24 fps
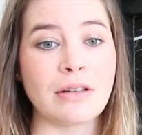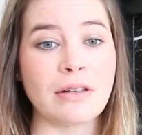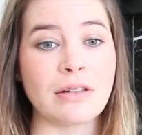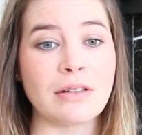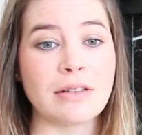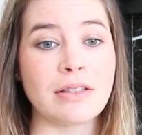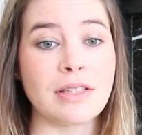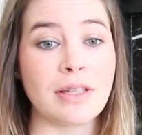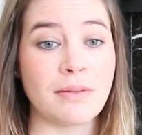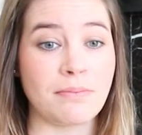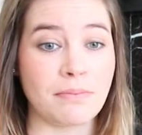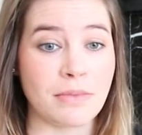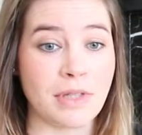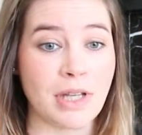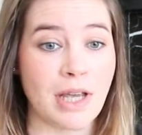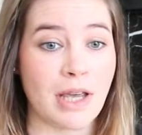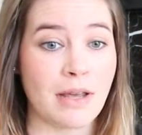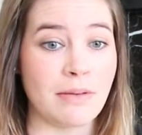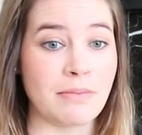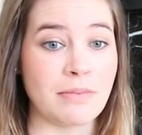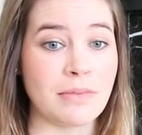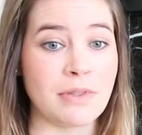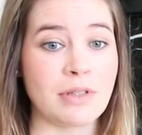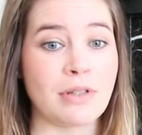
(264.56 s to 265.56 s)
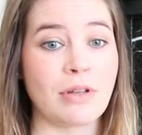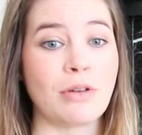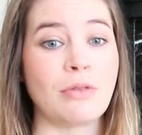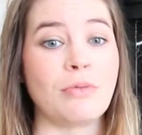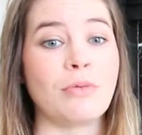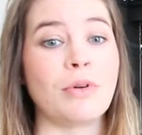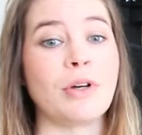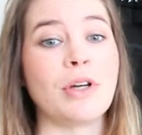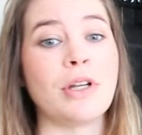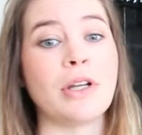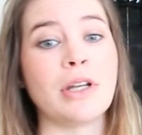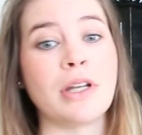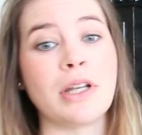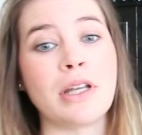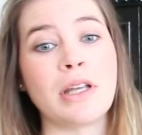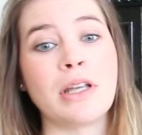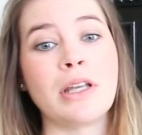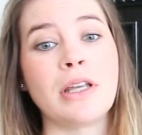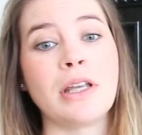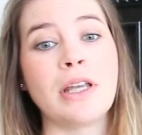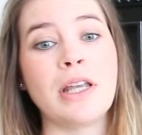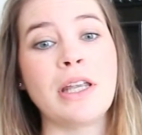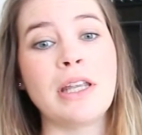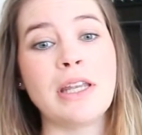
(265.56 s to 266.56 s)
symptoms would
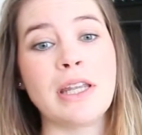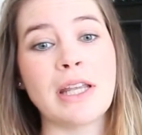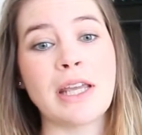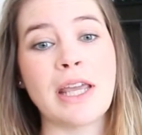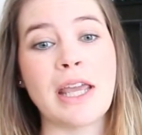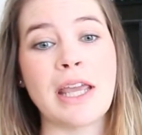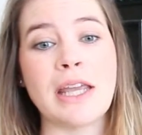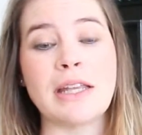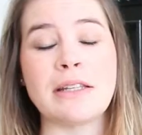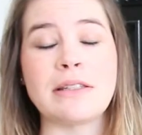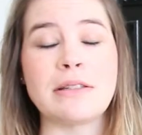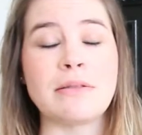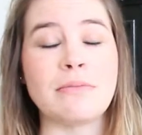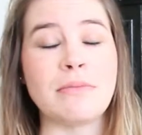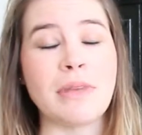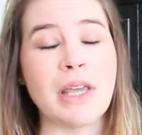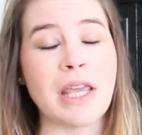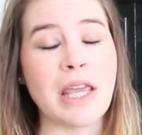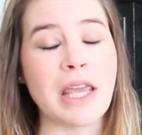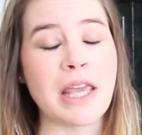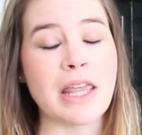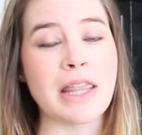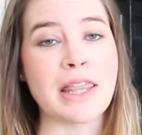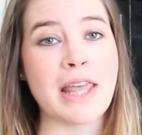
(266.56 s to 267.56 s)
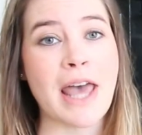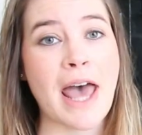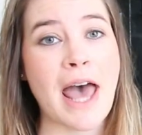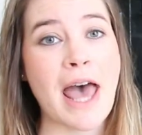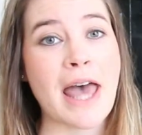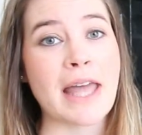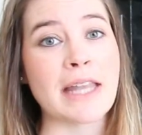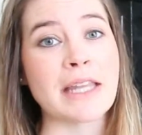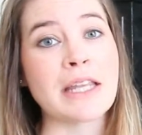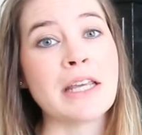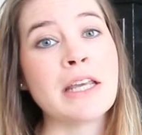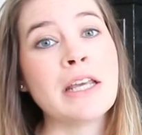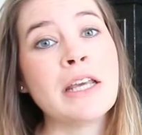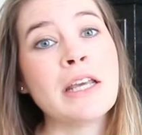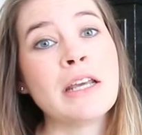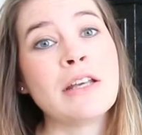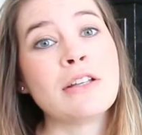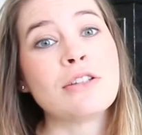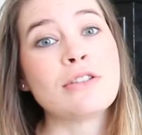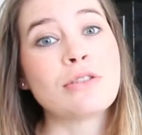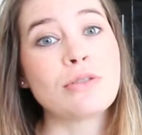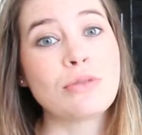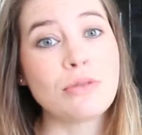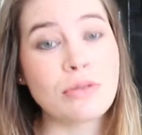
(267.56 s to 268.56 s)
indicate to me that
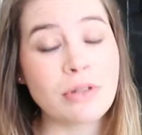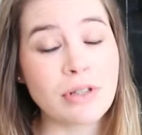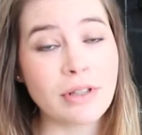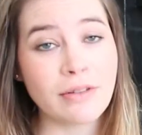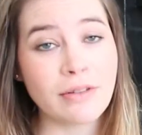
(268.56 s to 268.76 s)
school